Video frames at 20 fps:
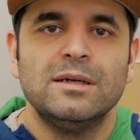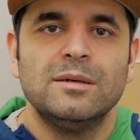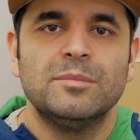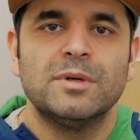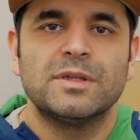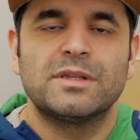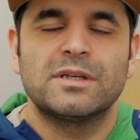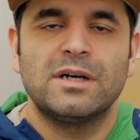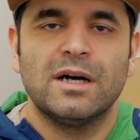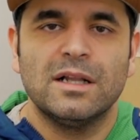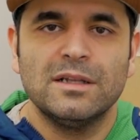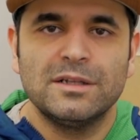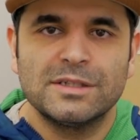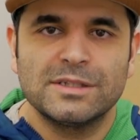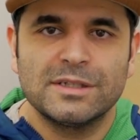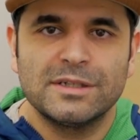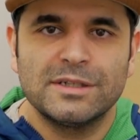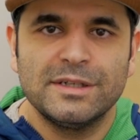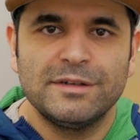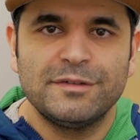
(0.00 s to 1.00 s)
but the
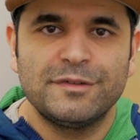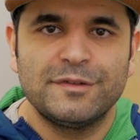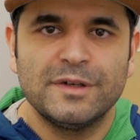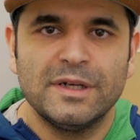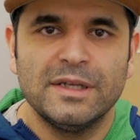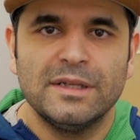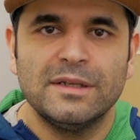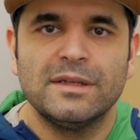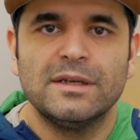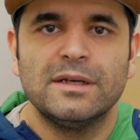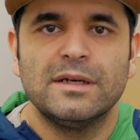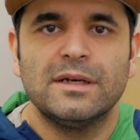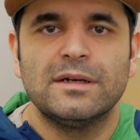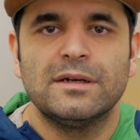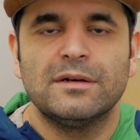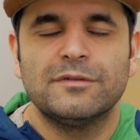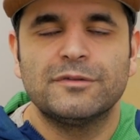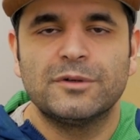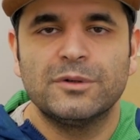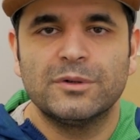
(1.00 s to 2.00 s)
colors are different,
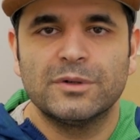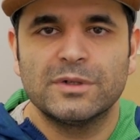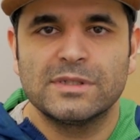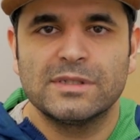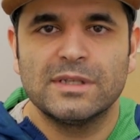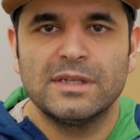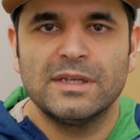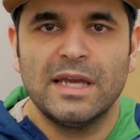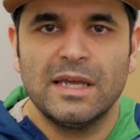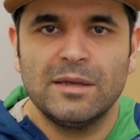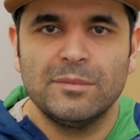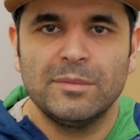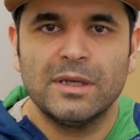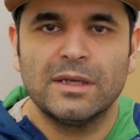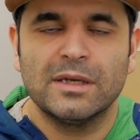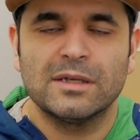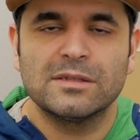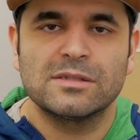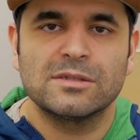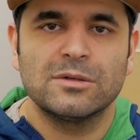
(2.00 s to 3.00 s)
and of course the
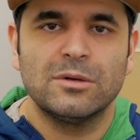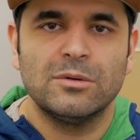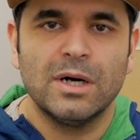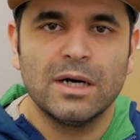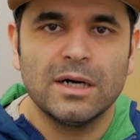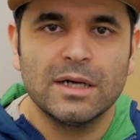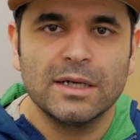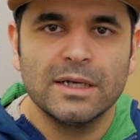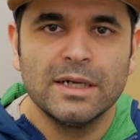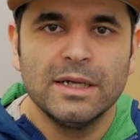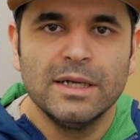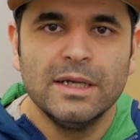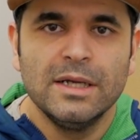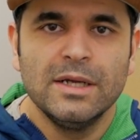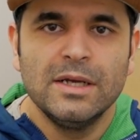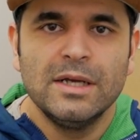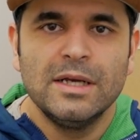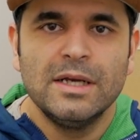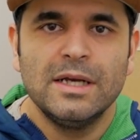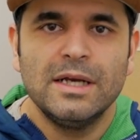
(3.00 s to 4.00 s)
naming and so on,
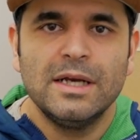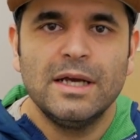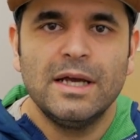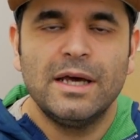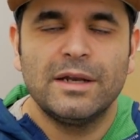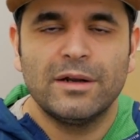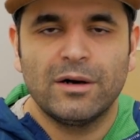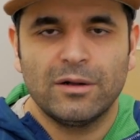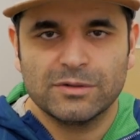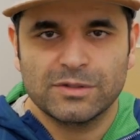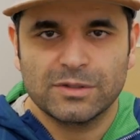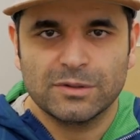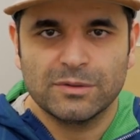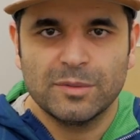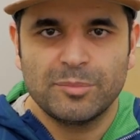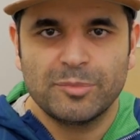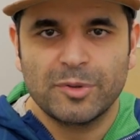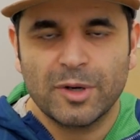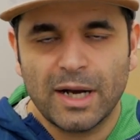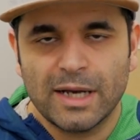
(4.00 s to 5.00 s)
and also
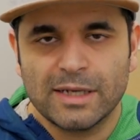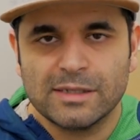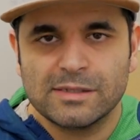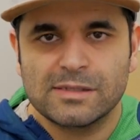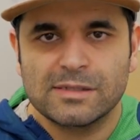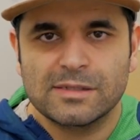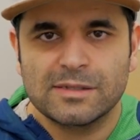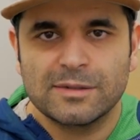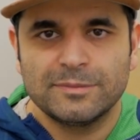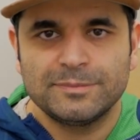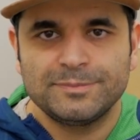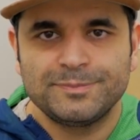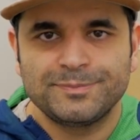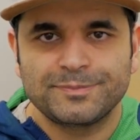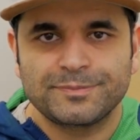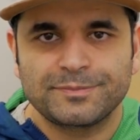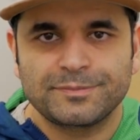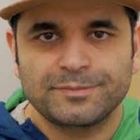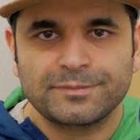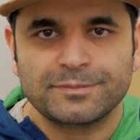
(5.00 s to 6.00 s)
the price.
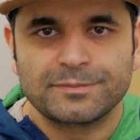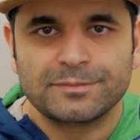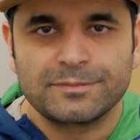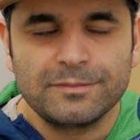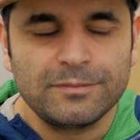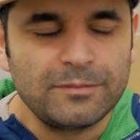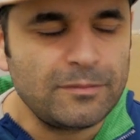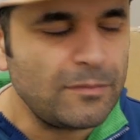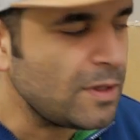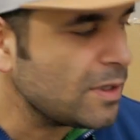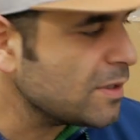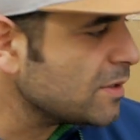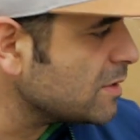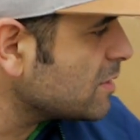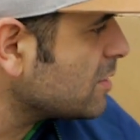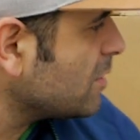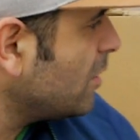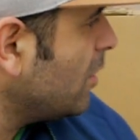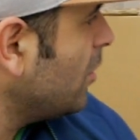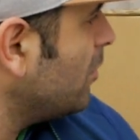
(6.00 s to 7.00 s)

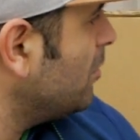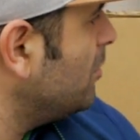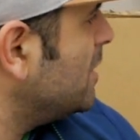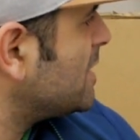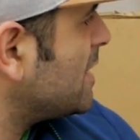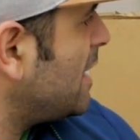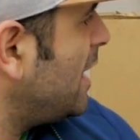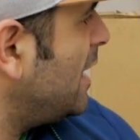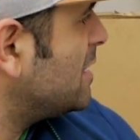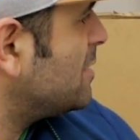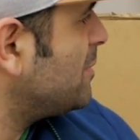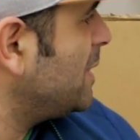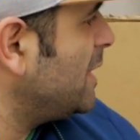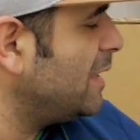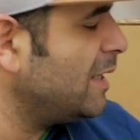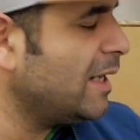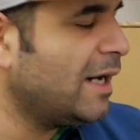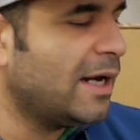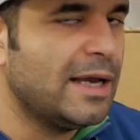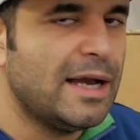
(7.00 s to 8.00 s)
So besides
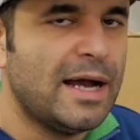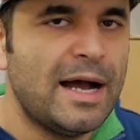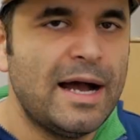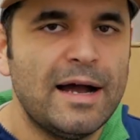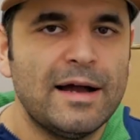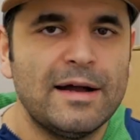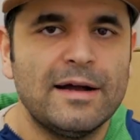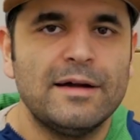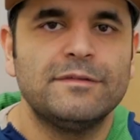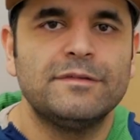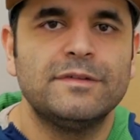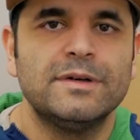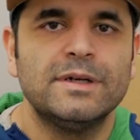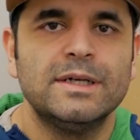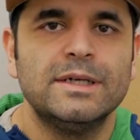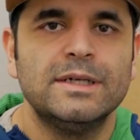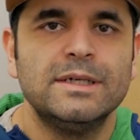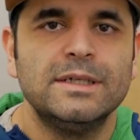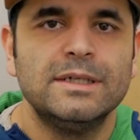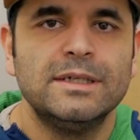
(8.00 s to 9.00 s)
me, I have
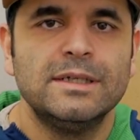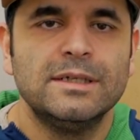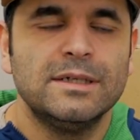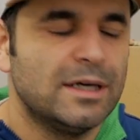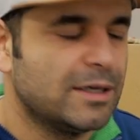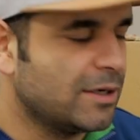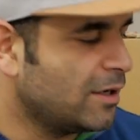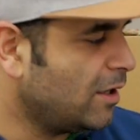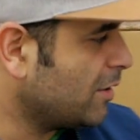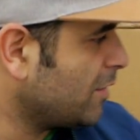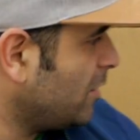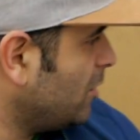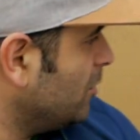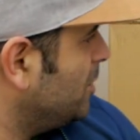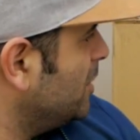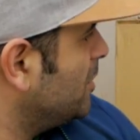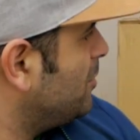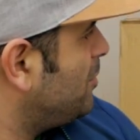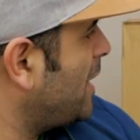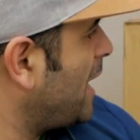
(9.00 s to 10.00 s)
an
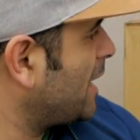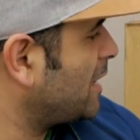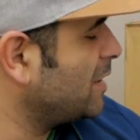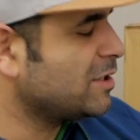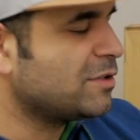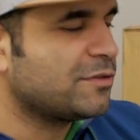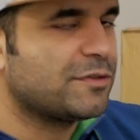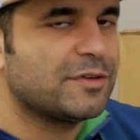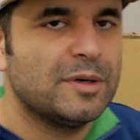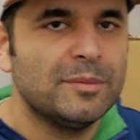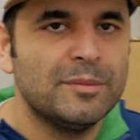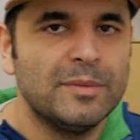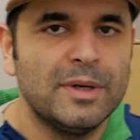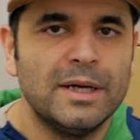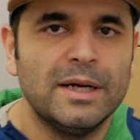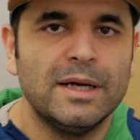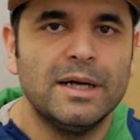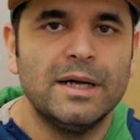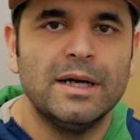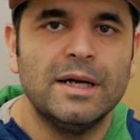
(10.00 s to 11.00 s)
unopened package from
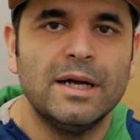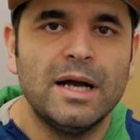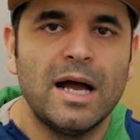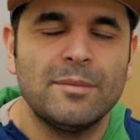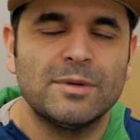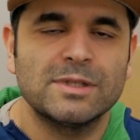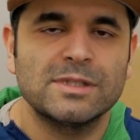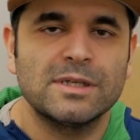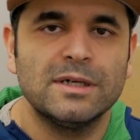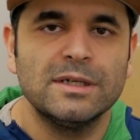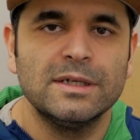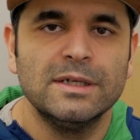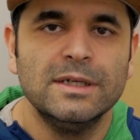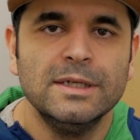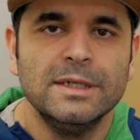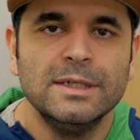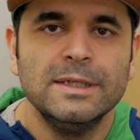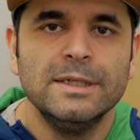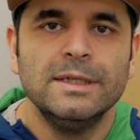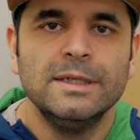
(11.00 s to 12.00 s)
Amazon,